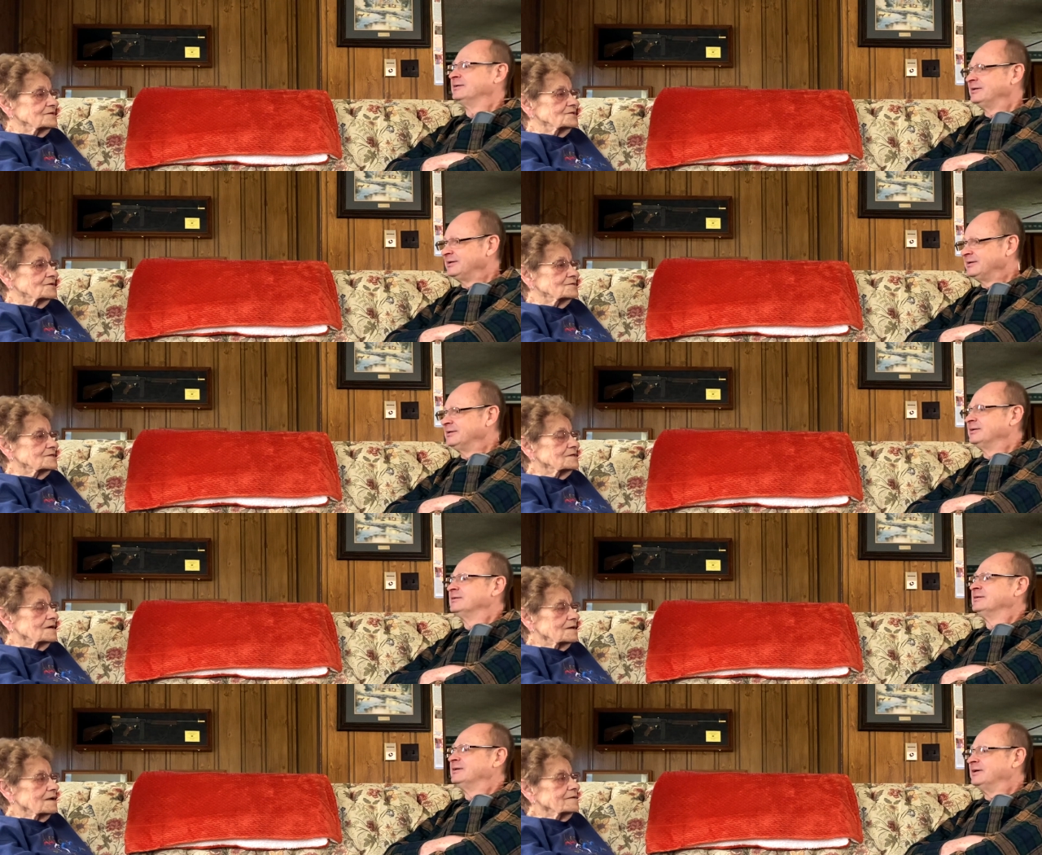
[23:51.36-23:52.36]
Speaker 1: Church.
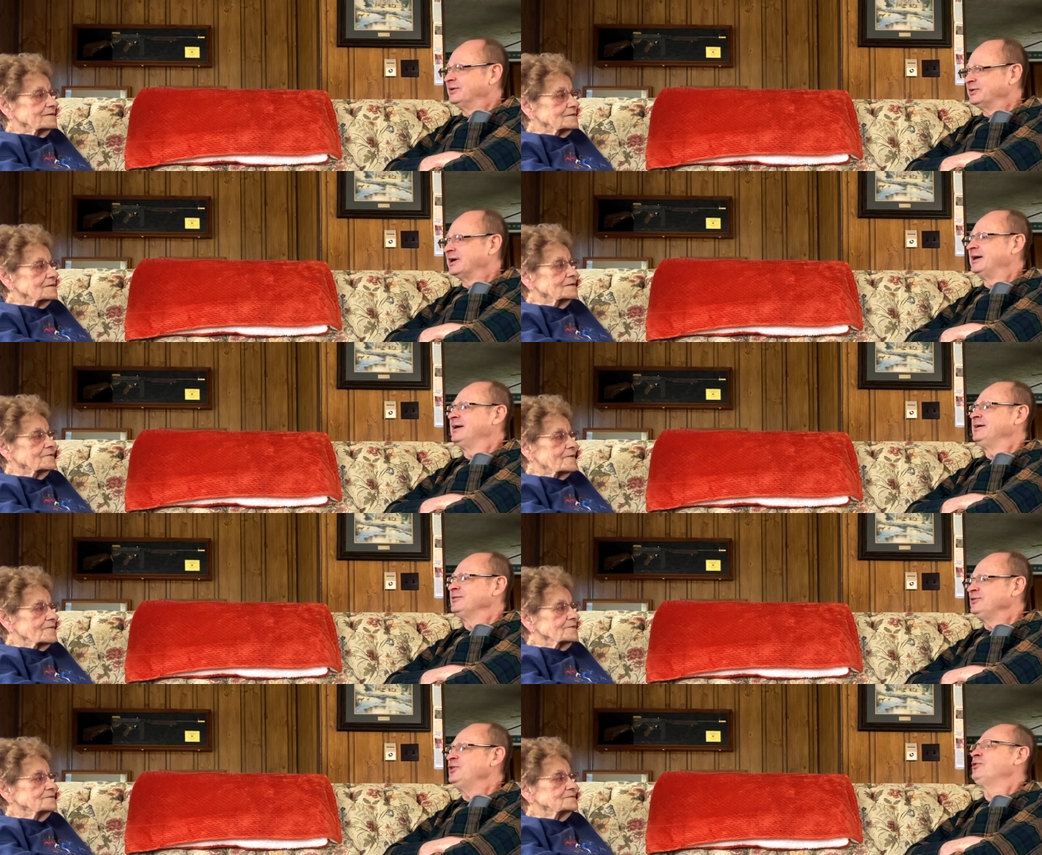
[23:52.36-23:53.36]
Okay,
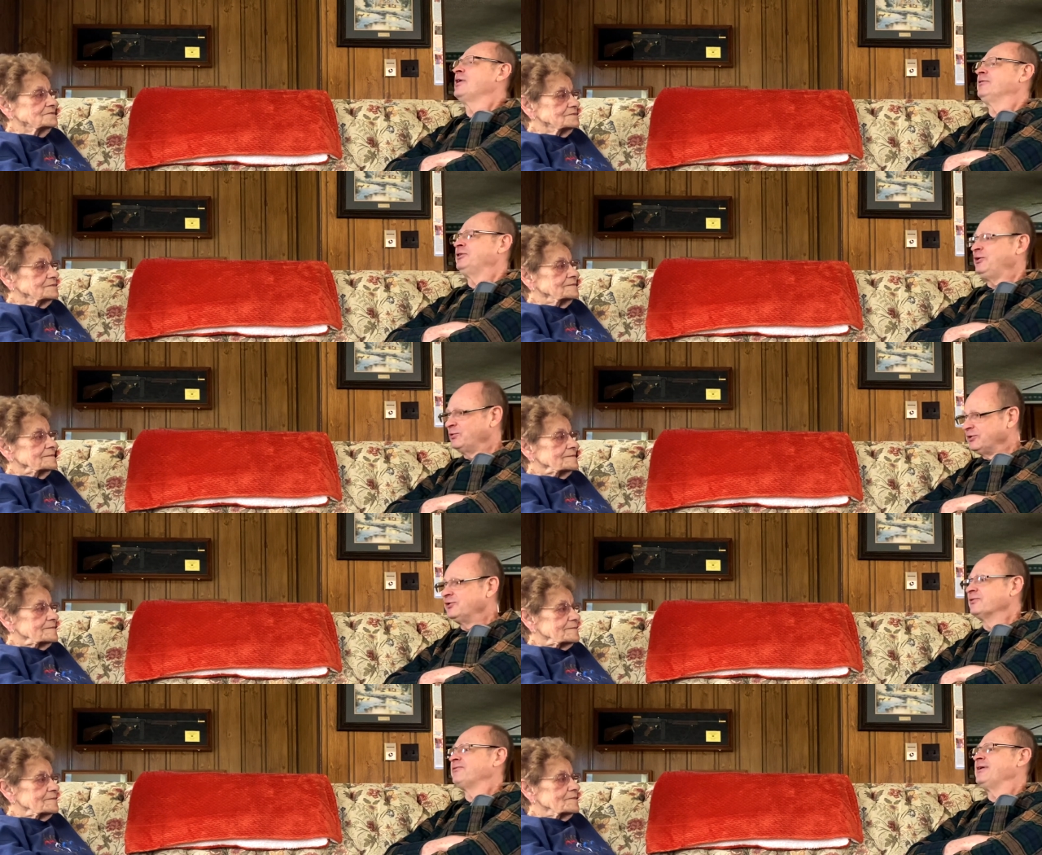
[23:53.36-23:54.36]
you go. You and
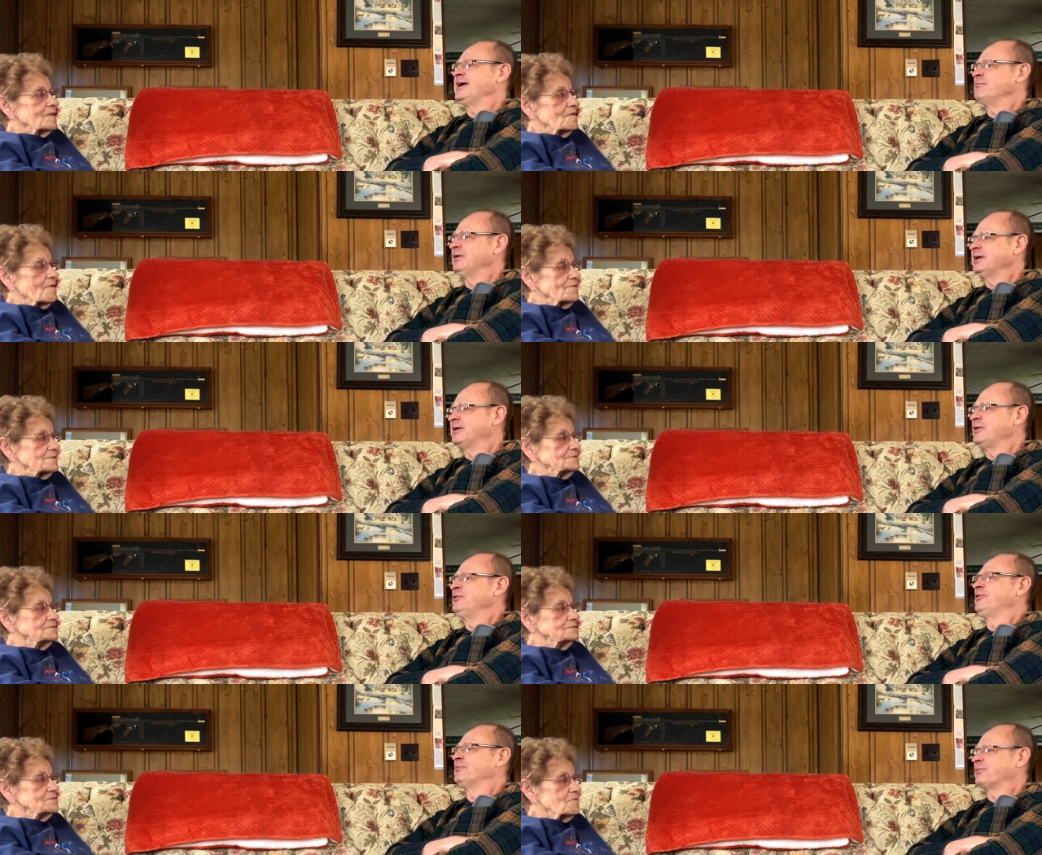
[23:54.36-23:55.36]
your family go
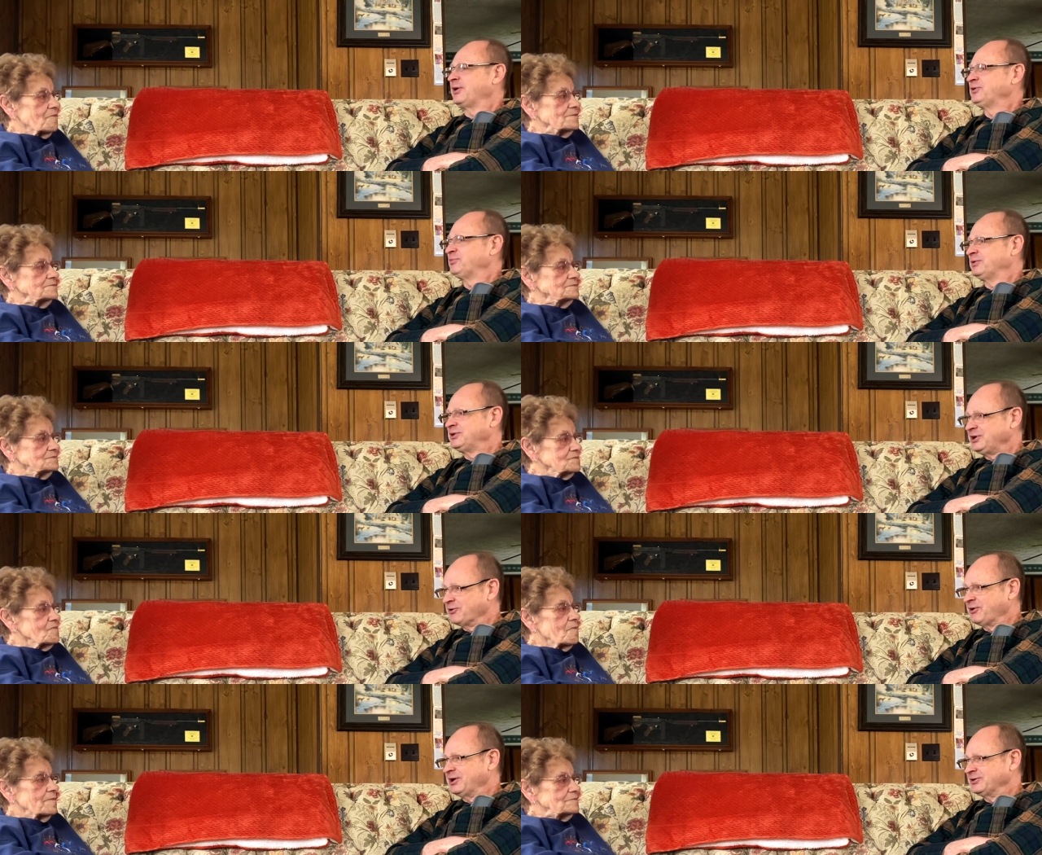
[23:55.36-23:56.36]
to the
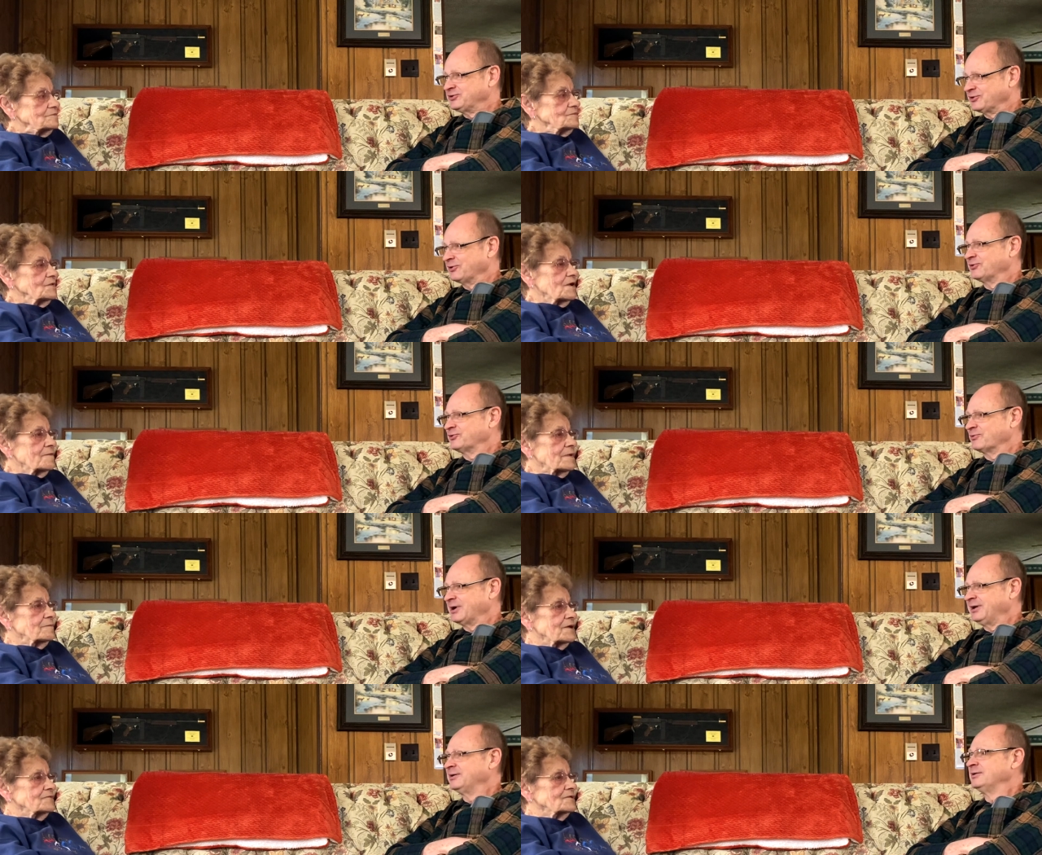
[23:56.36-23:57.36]
Presbyterian church, yeah, my
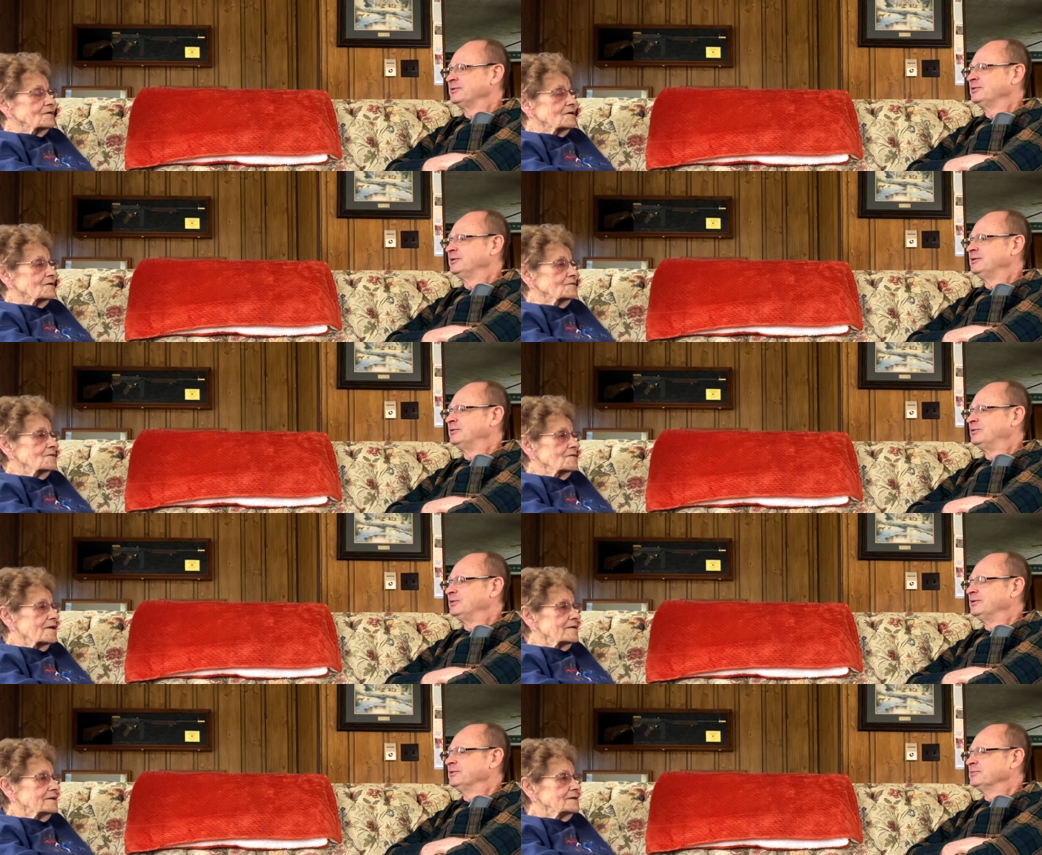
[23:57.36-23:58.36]
right?
Speaker 2: mother-in-law
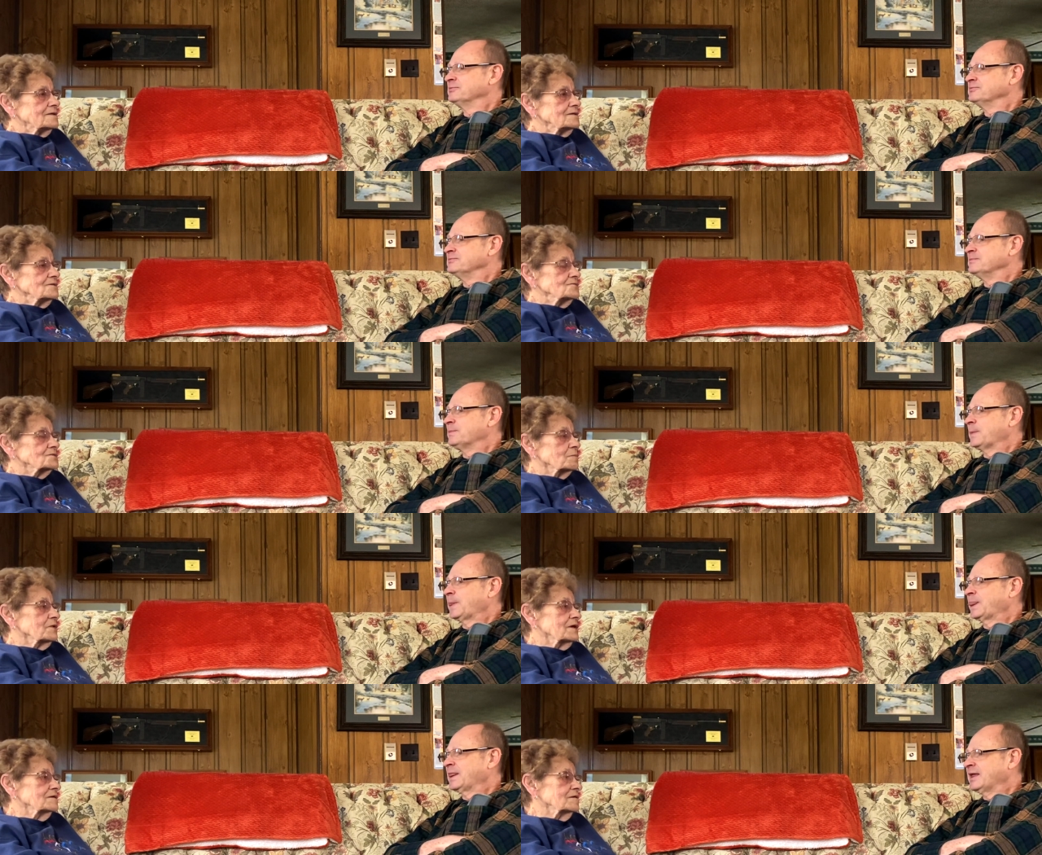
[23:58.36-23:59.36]
used to
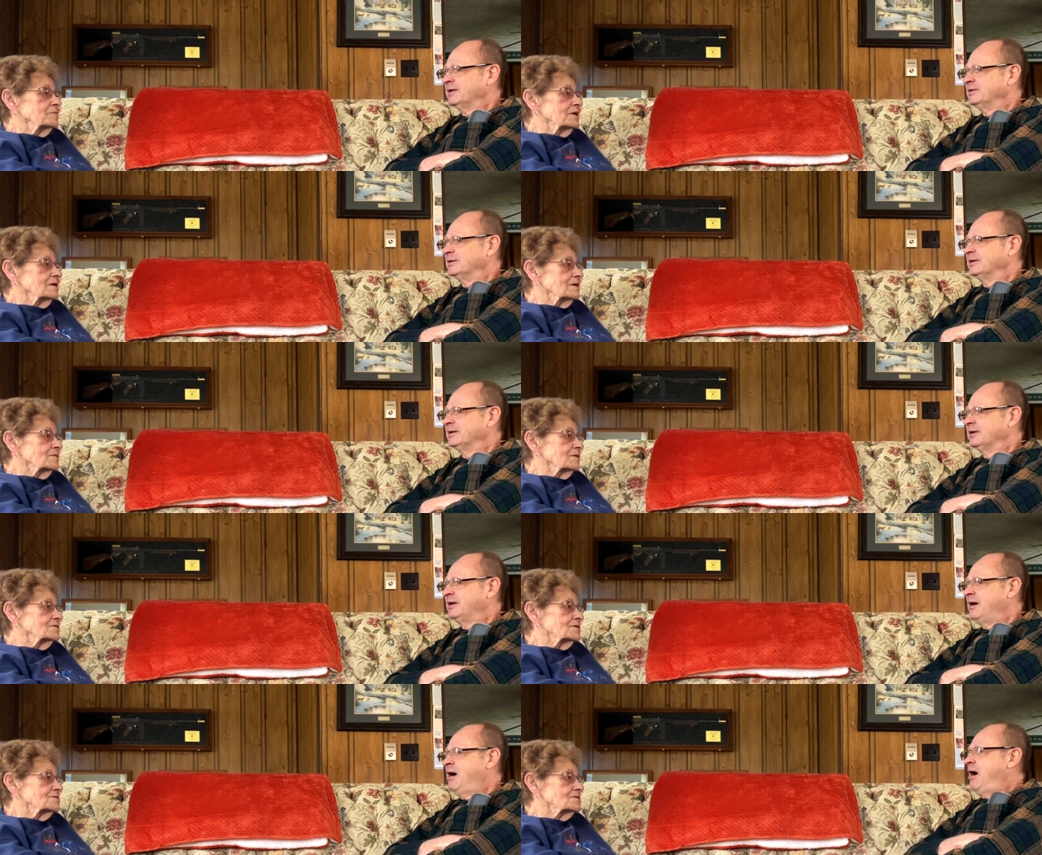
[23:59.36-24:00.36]
play the piano at
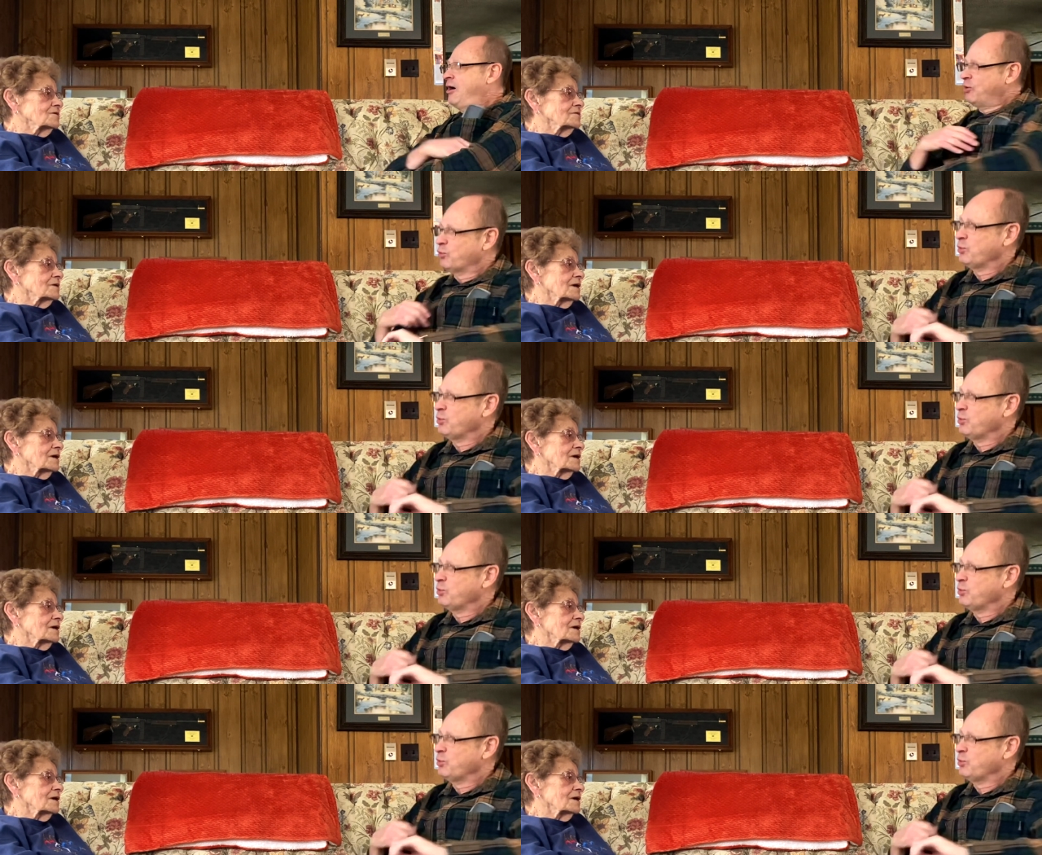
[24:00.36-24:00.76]
church.
Speaker 1: Oh,